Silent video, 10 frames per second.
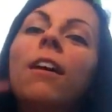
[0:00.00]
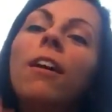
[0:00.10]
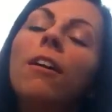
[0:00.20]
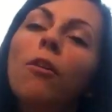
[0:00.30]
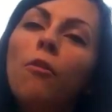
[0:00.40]

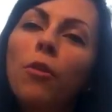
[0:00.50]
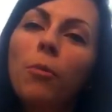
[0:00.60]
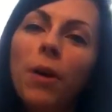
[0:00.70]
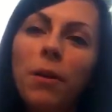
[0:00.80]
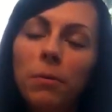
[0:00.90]
are
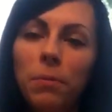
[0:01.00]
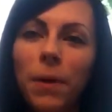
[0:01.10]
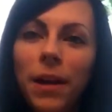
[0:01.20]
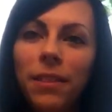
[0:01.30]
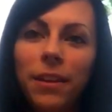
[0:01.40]
overwhelmed
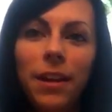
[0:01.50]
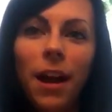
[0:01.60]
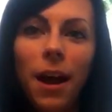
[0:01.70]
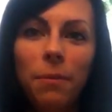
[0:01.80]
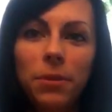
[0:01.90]
by the
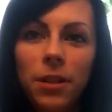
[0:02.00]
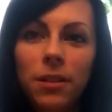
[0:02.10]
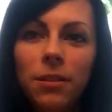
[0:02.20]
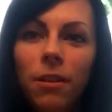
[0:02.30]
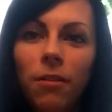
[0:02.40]

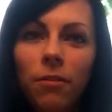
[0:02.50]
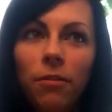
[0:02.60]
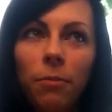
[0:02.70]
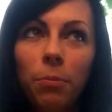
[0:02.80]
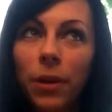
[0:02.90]
options
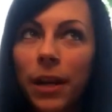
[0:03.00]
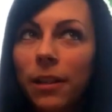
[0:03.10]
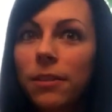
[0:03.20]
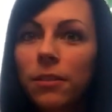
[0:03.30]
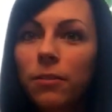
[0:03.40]
of
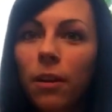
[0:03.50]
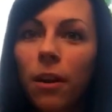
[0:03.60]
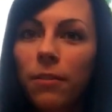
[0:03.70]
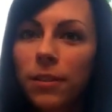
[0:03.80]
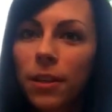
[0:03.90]
brands
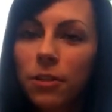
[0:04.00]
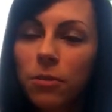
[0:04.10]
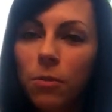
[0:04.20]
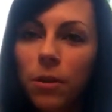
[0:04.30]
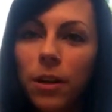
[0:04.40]
of
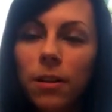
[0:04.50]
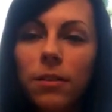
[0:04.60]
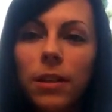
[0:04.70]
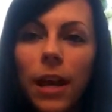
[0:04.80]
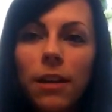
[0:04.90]
essential
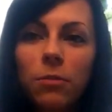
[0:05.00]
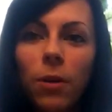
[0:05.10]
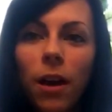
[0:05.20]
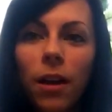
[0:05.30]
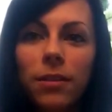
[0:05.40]
oils as
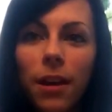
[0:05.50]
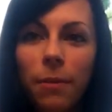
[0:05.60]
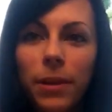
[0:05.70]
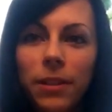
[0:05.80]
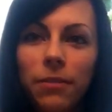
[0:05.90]
well as how
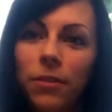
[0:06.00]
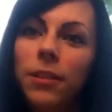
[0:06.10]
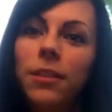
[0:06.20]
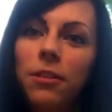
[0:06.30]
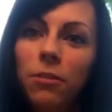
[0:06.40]
many different
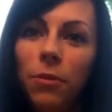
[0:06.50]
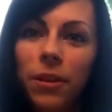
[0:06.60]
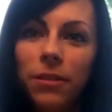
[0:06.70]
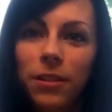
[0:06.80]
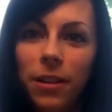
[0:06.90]
essential
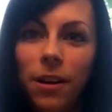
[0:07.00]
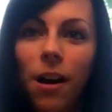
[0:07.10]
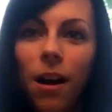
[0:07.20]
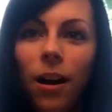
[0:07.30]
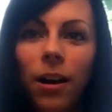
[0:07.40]
oils there
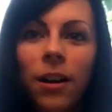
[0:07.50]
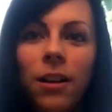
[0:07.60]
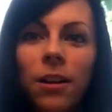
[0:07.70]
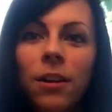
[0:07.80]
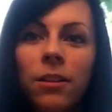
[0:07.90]
are.
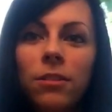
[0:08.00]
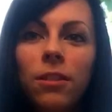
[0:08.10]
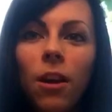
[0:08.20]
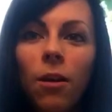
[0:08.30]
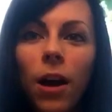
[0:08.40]

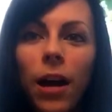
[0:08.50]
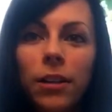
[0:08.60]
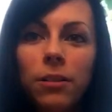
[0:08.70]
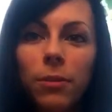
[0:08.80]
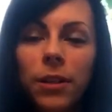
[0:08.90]
So I
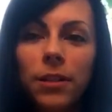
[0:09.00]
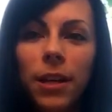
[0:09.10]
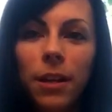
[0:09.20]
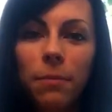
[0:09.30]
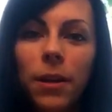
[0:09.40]
just want to
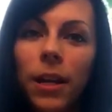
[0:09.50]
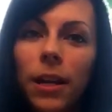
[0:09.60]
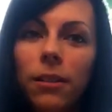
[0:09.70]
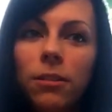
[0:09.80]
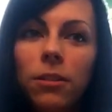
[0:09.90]
take a
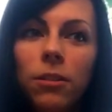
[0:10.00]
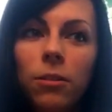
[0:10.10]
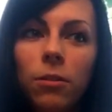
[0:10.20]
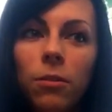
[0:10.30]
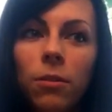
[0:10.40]
minute
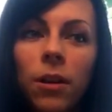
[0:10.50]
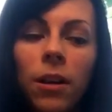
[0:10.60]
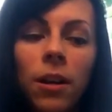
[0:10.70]
to